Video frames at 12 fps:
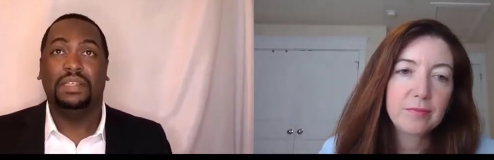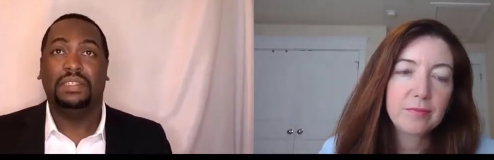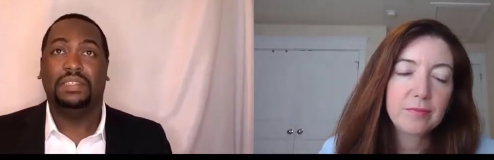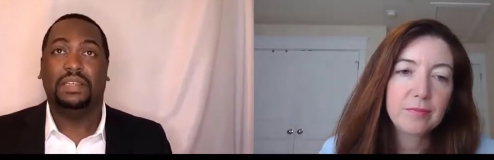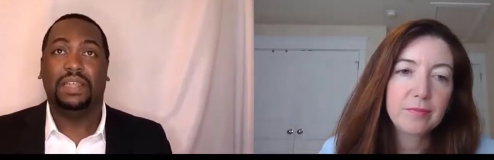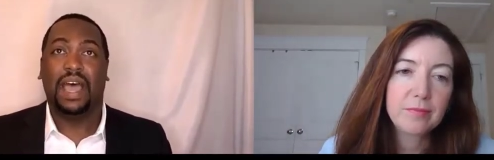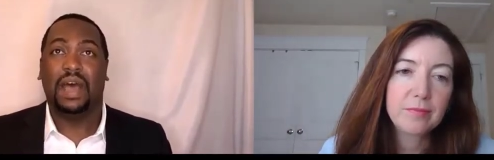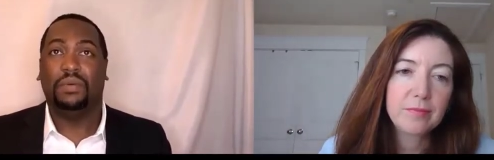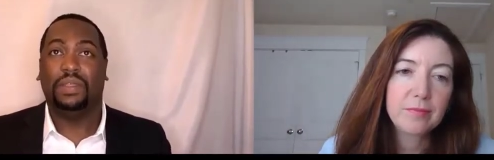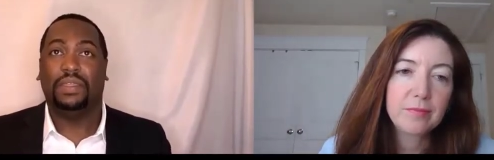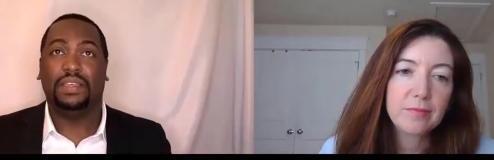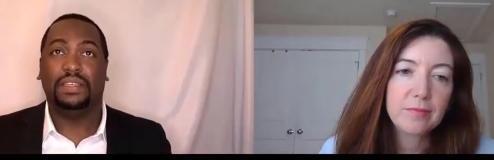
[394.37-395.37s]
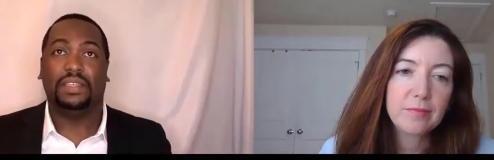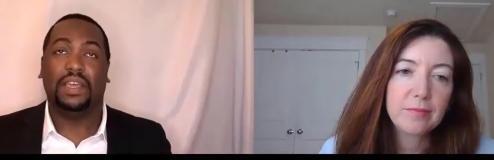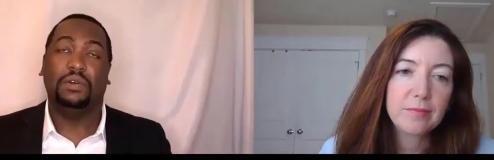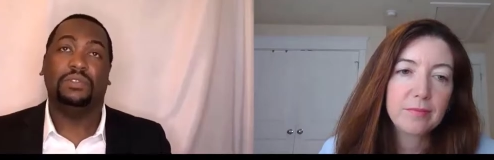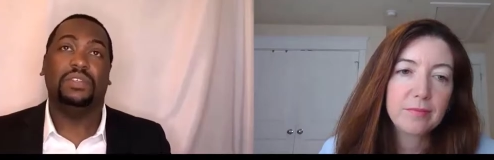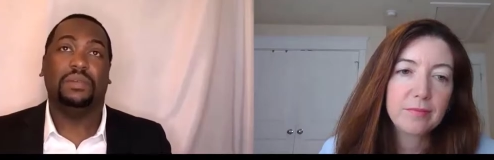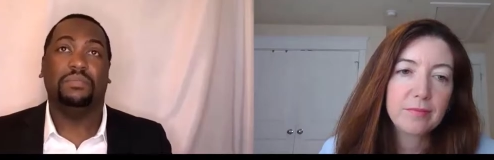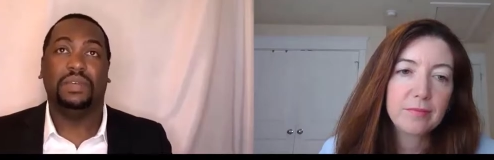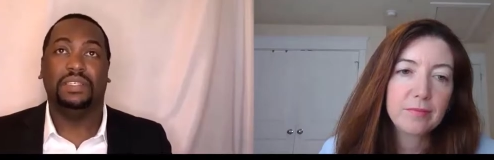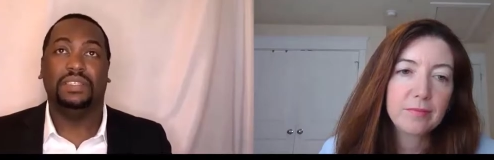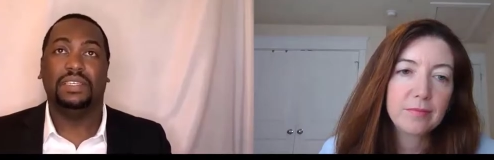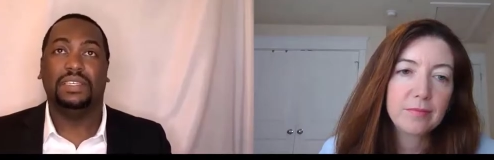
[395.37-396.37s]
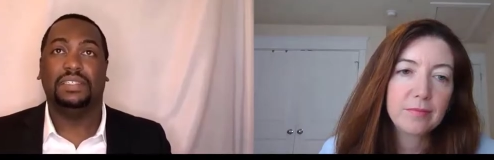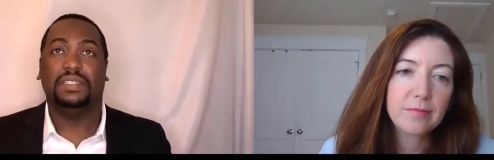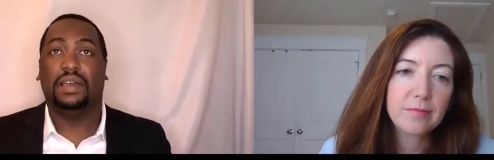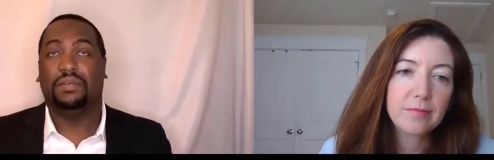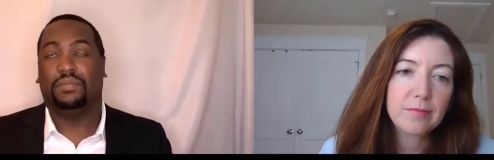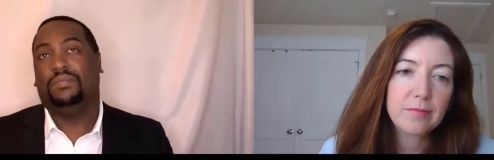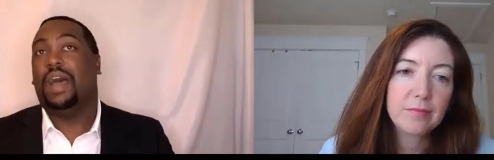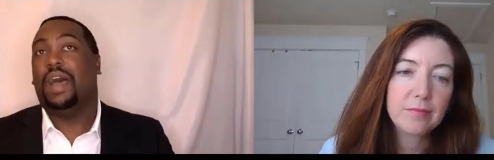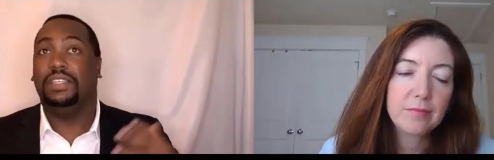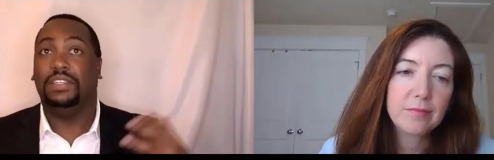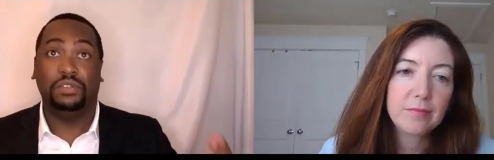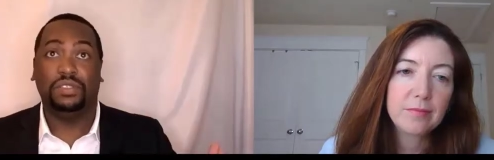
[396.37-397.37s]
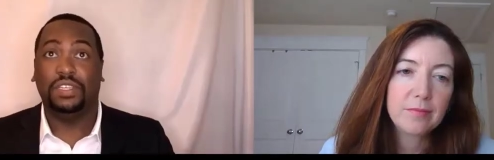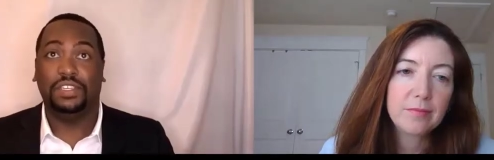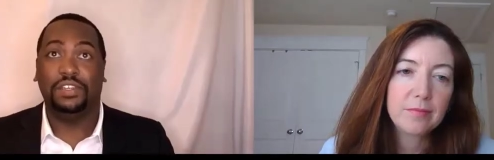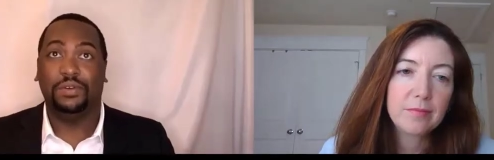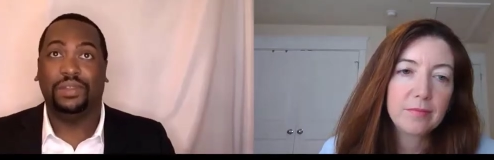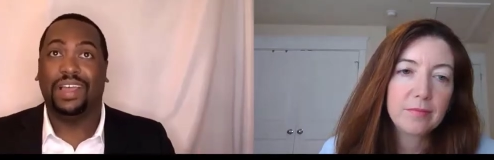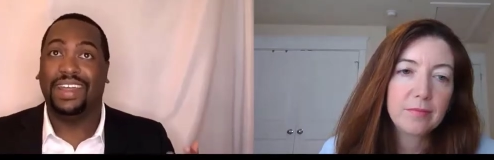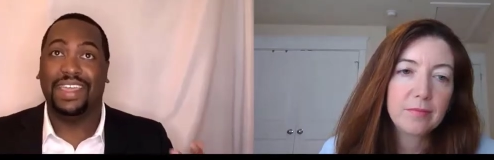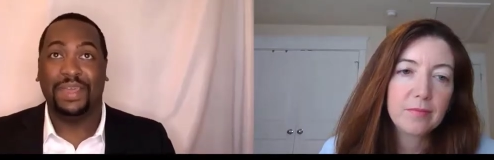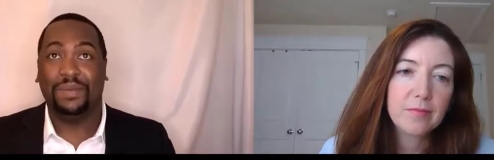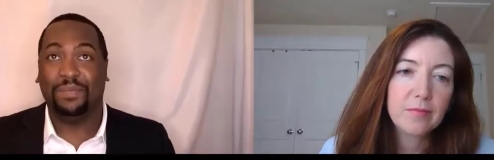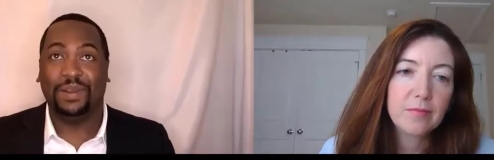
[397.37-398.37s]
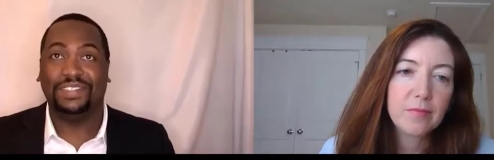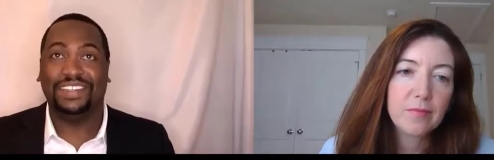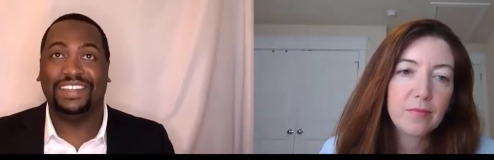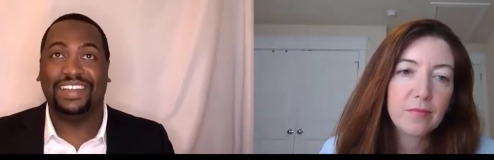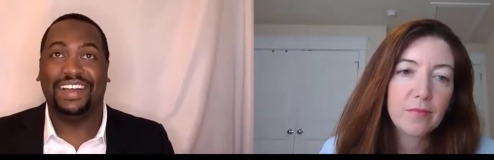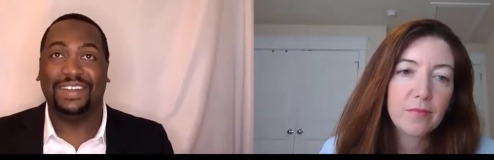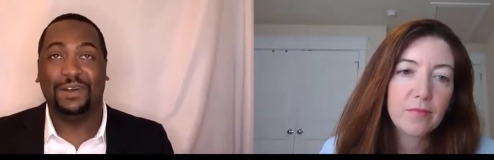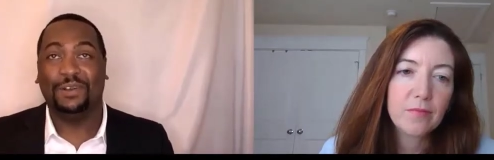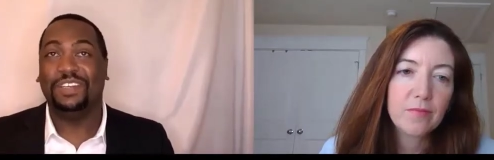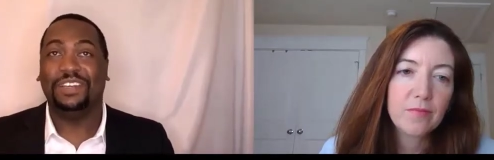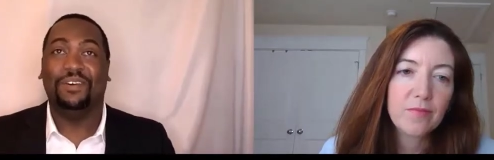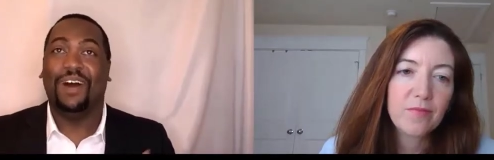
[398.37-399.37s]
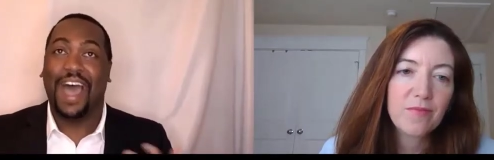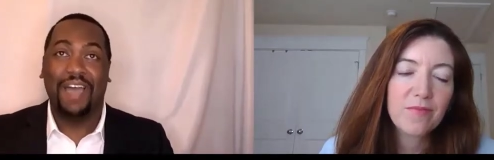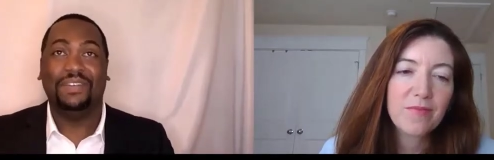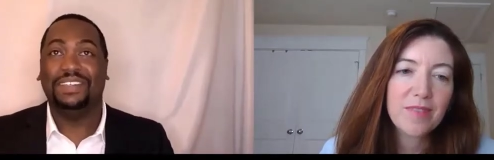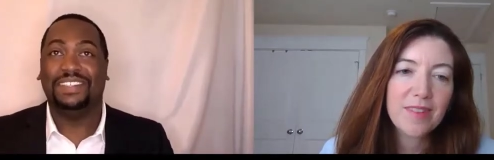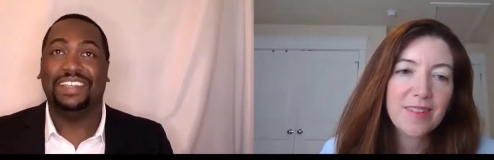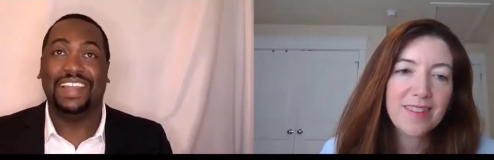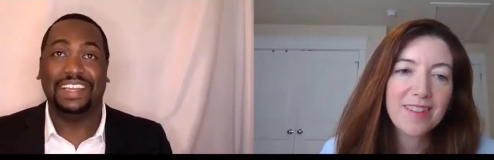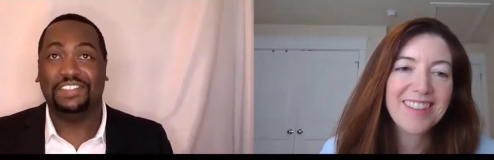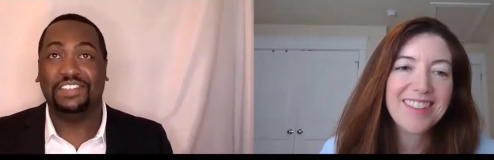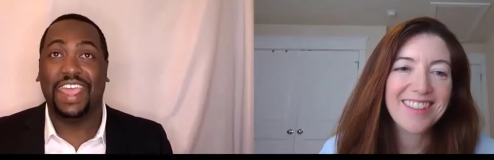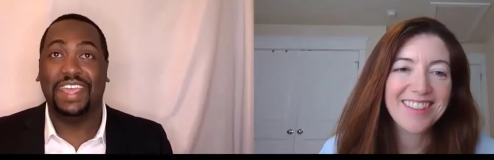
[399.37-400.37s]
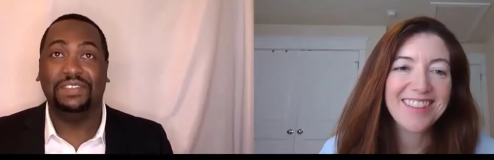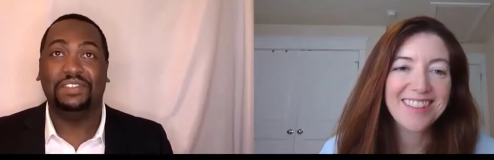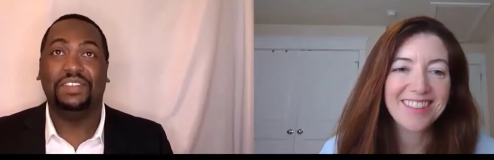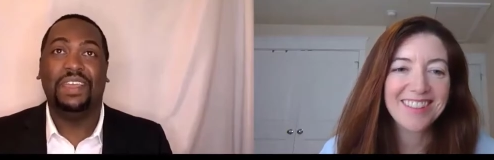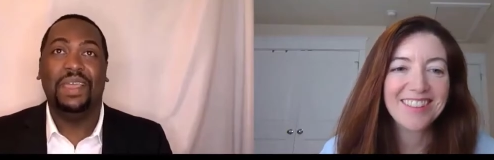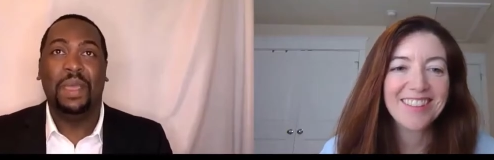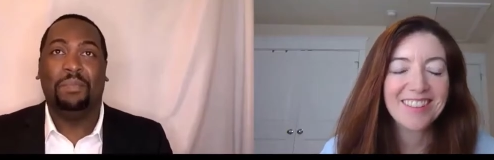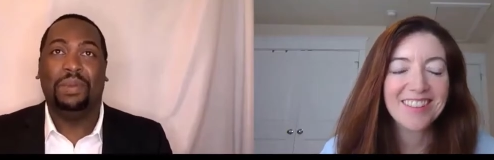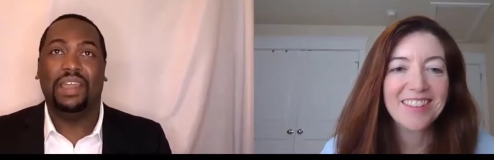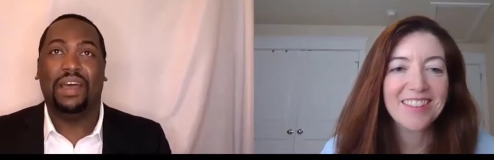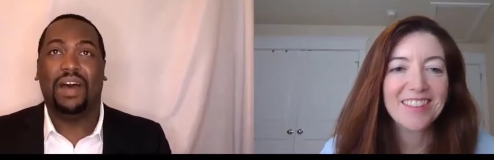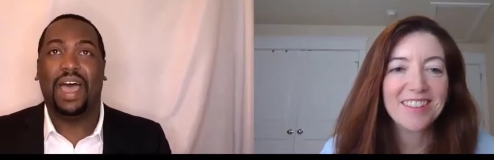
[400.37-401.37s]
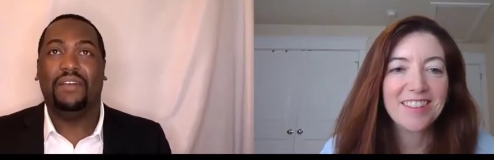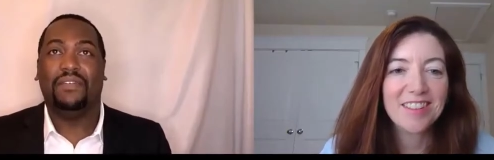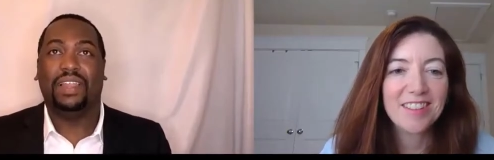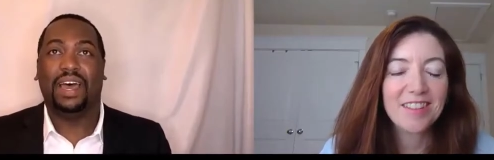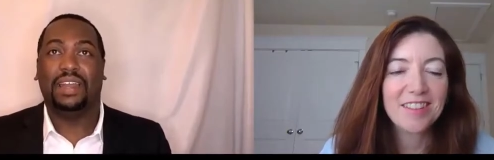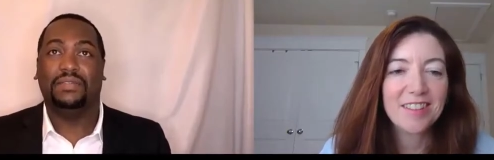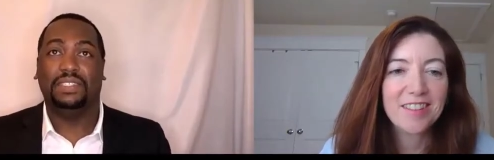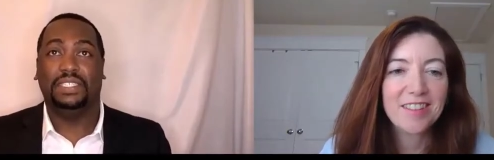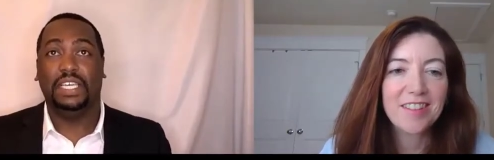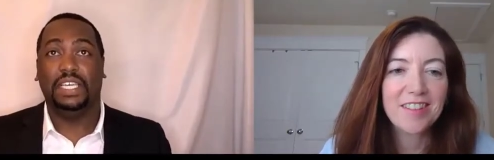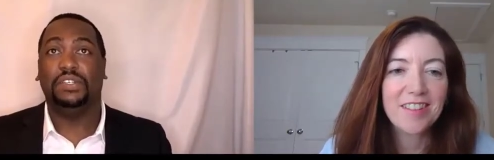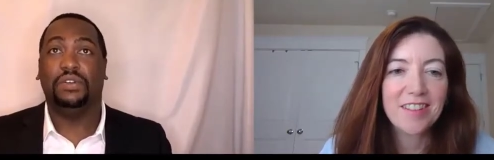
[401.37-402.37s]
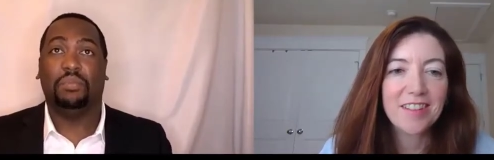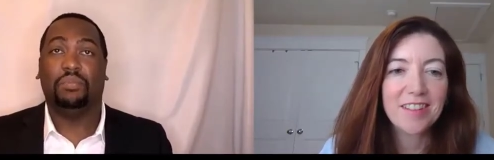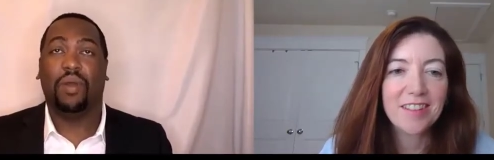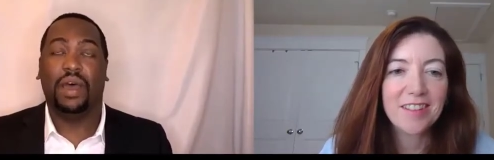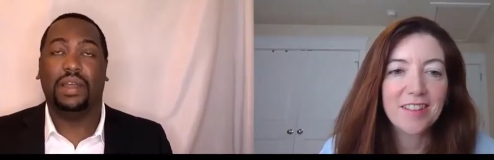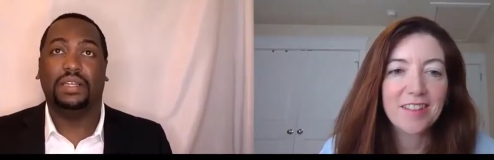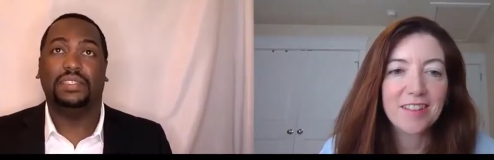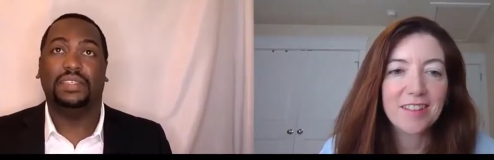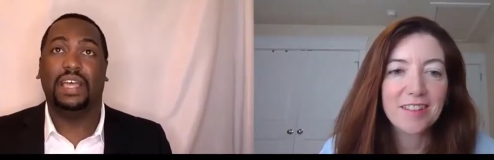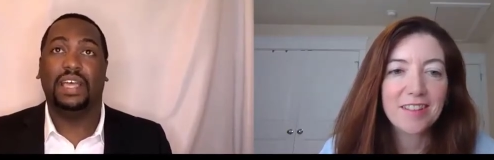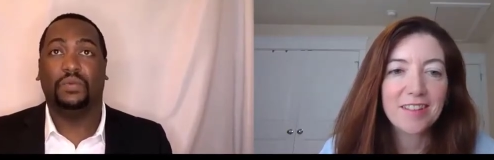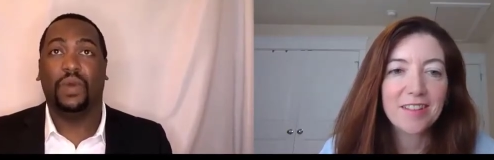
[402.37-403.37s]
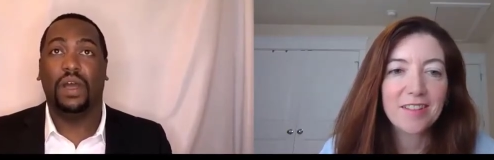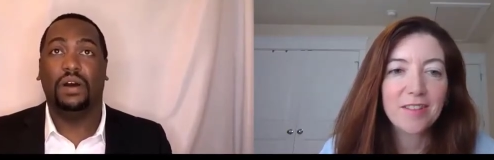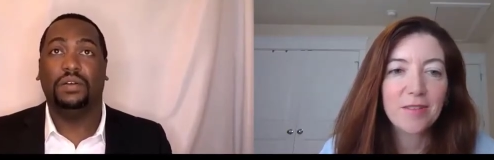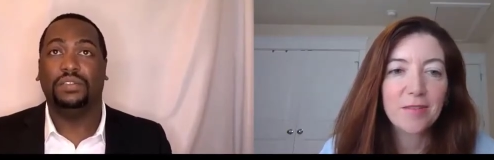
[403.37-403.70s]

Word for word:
Speaker 1: So now with this coaching business, I used to do a lot of in-person coaching. Well, obviously that's changed, but now I have a lot of digital products as well.